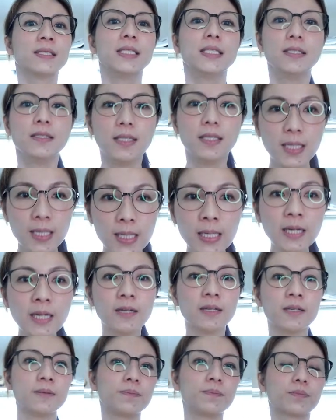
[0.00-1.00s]
Ugh.
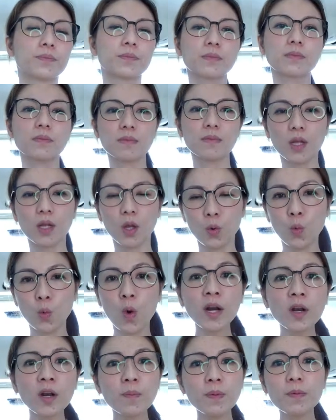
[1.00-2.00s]
Why
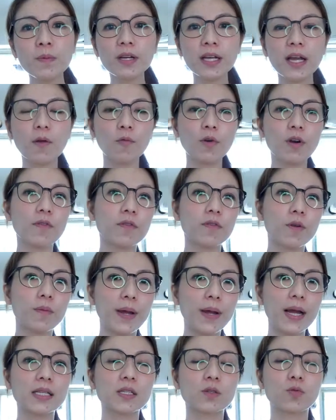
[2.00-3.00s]
do people get rid of their
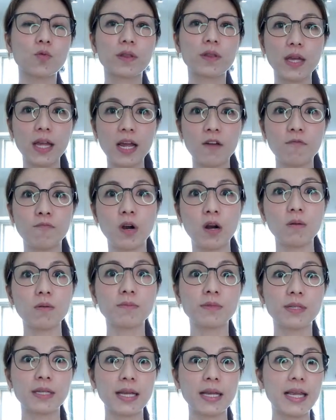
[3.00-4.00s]
pets when they have problems
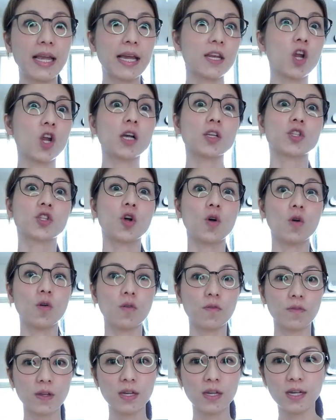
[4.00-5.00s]
they cannot solve?
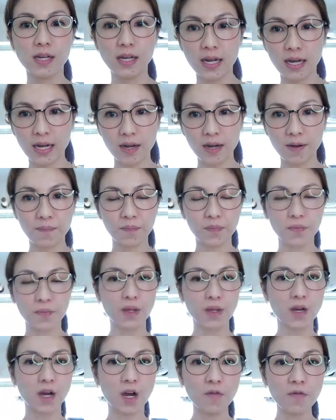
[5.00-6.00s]

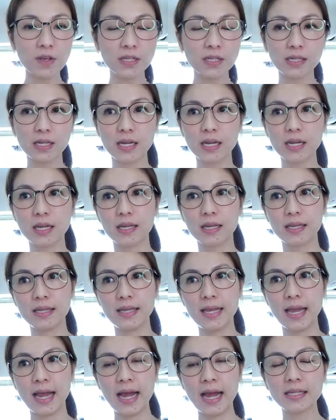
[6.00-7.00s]
Obviously,
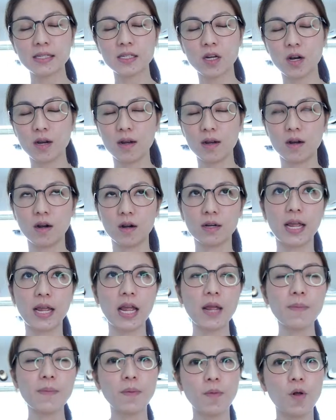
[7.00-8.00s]
cats are
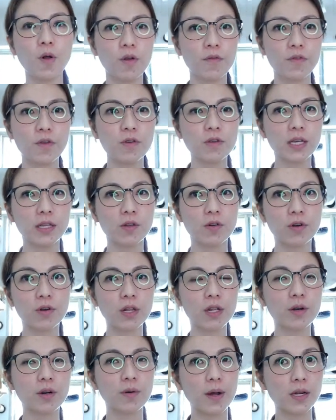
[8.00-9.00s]
capable of using their
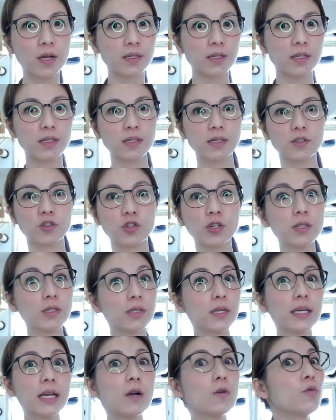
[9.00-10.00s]
litter boxes, just
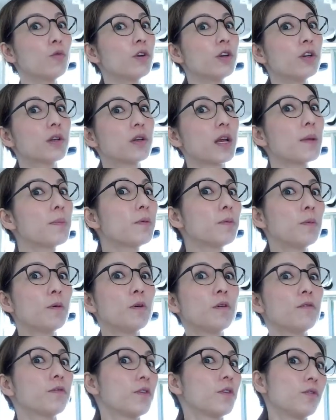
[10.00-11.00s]
like how we're capable
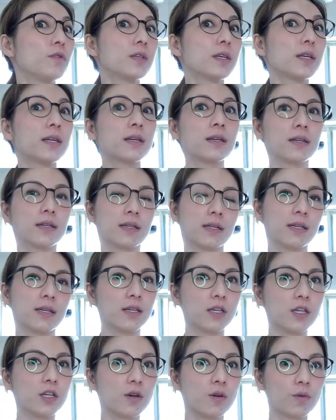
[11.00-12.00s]
of using,
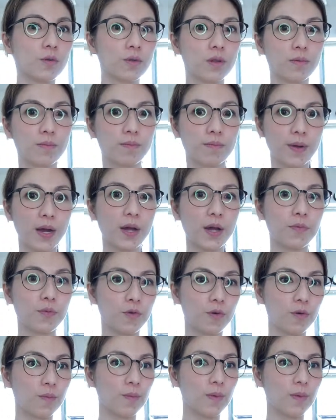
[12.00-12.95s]
the bathroom.